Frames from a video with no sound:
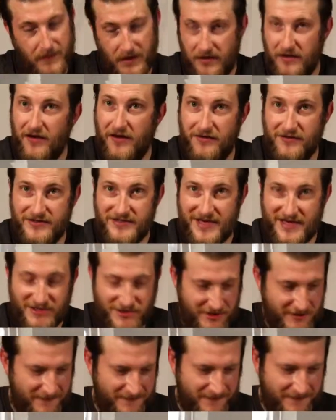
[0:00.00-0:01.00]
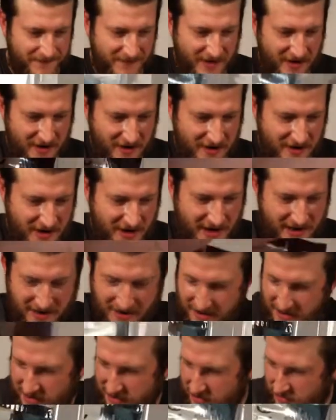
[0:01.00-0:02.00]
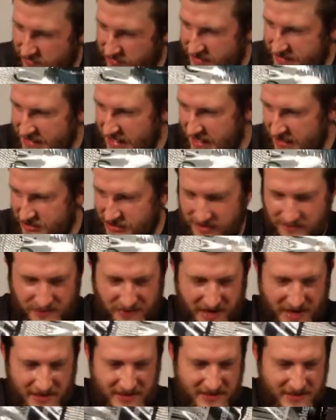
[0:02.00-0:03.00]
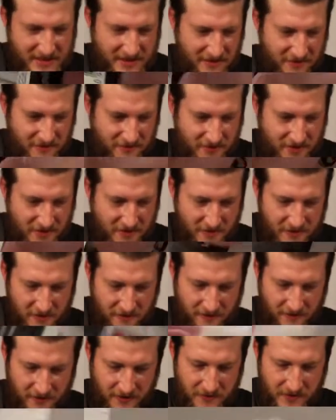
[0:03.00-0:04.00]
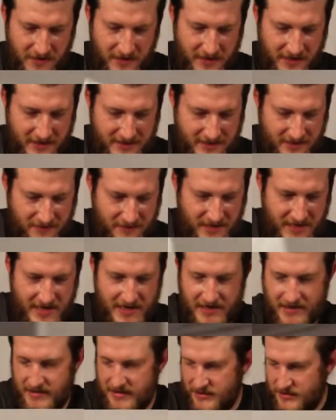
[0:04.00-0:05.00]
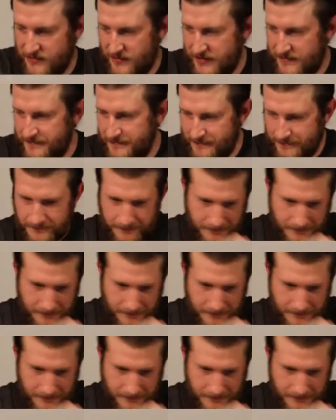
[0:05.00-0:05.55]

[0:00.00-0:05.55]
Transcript: Another Zacian. Alright. Three Zacian packs in a row. Hopefully we can get something out of this one.